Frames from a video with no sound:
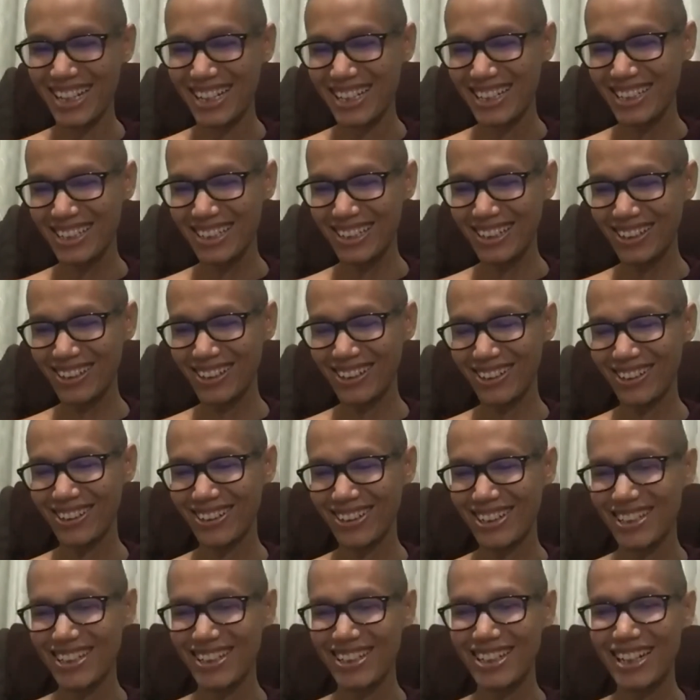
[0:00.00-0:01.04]
So
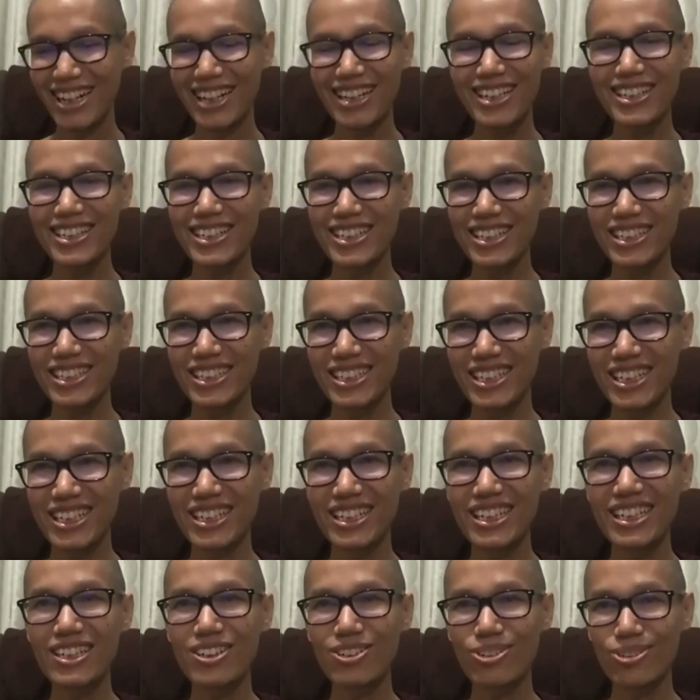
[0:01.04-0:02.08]
at least
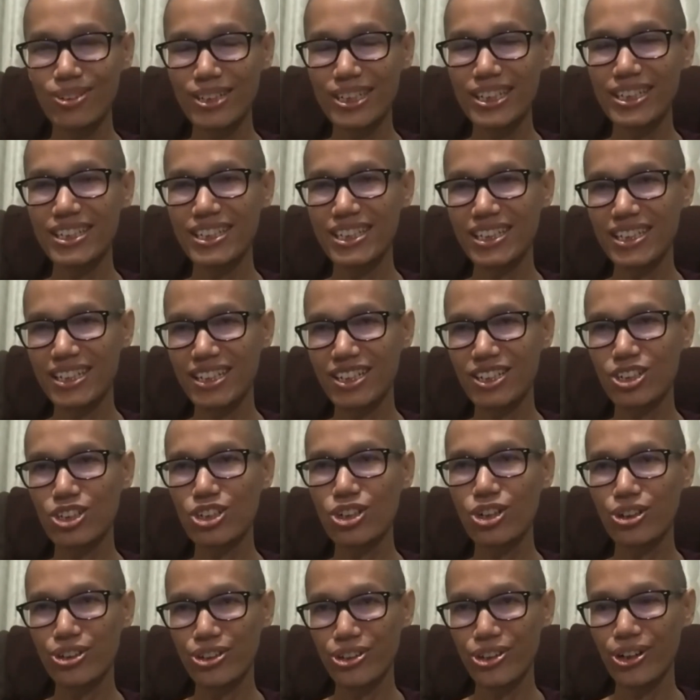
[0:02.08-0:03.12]
need to listen
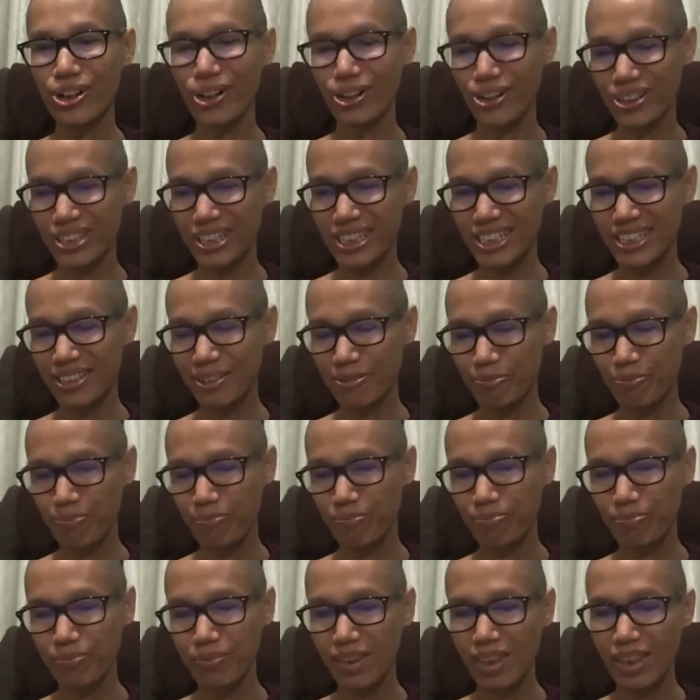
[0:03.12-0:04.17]
short talk.
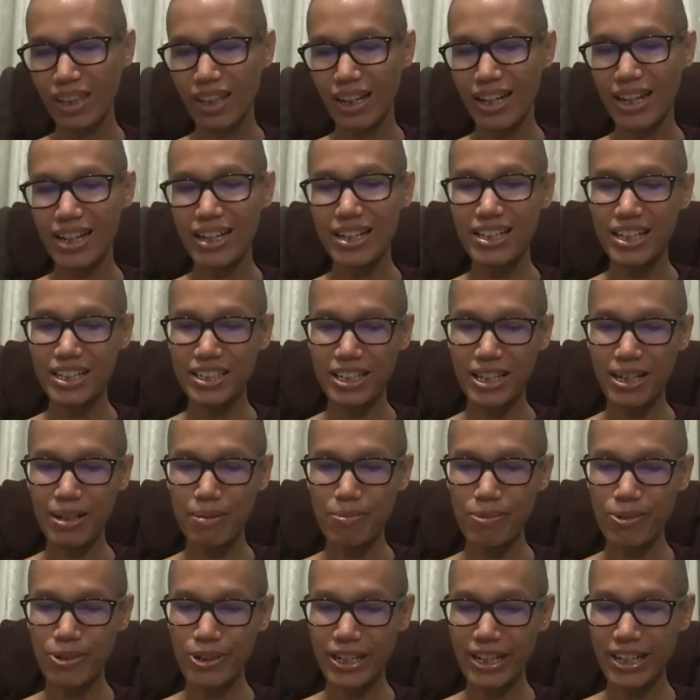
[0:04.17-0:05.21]
And in the same
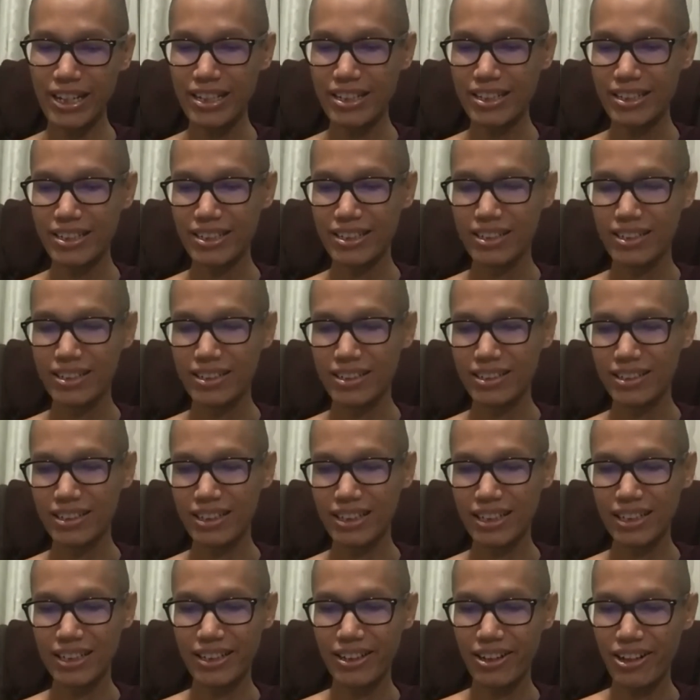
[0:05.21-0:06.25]
way,
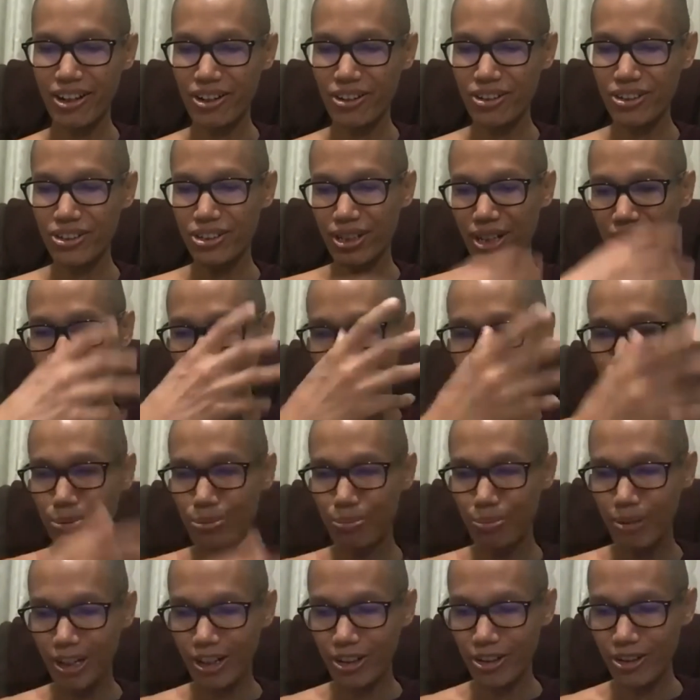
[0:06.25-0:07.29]
there is an
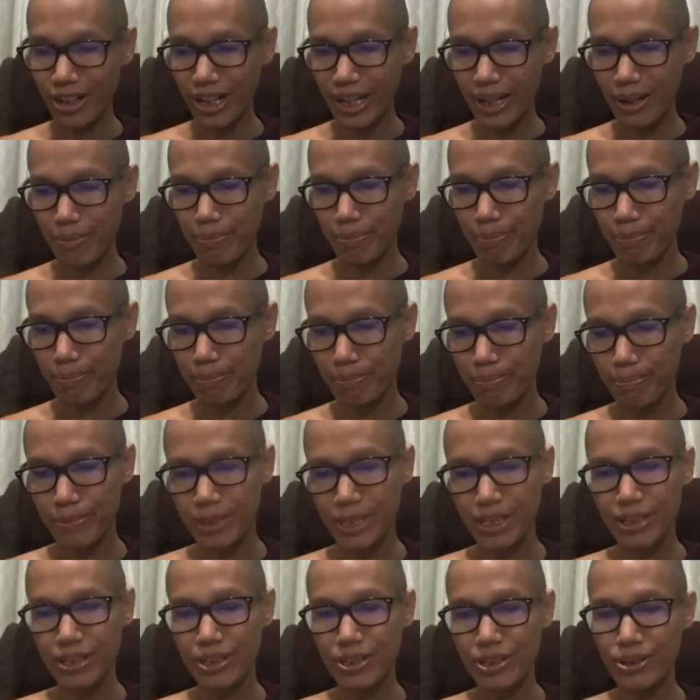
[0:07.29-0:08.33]
arupa realm,
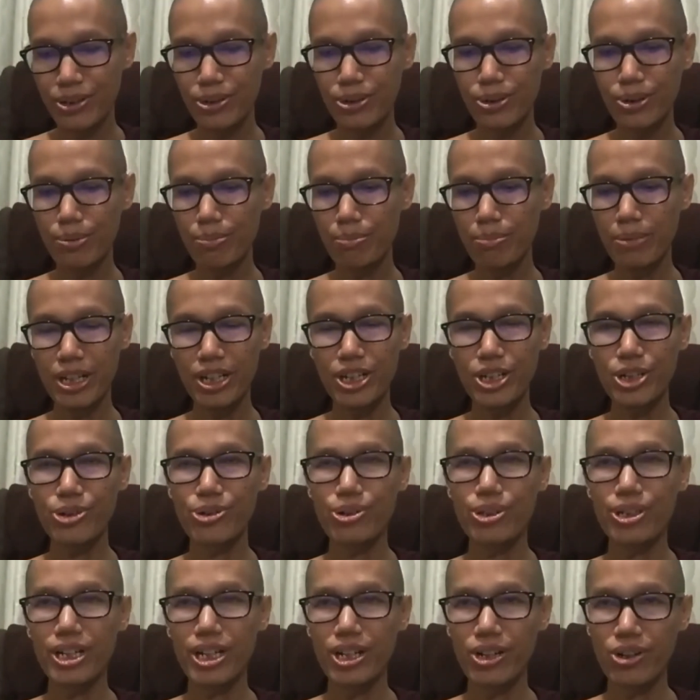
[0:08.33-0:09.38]

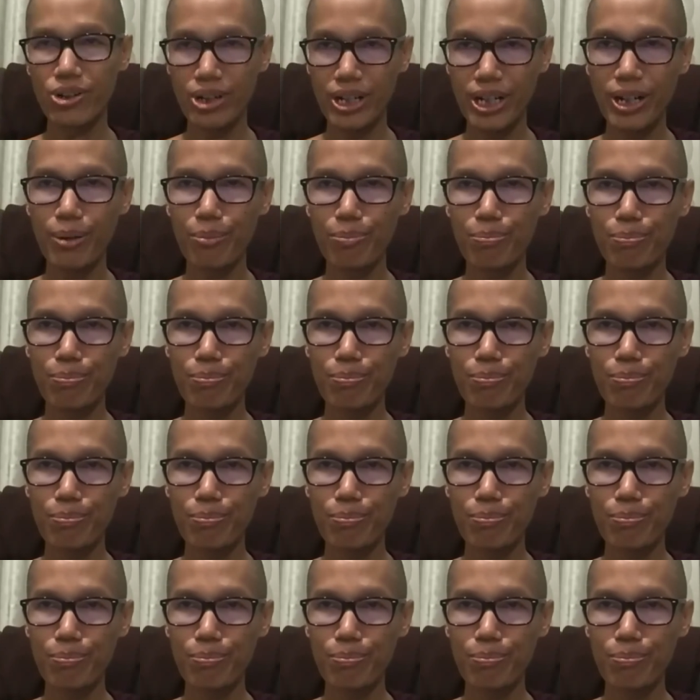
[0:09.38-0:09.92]
non-material realm.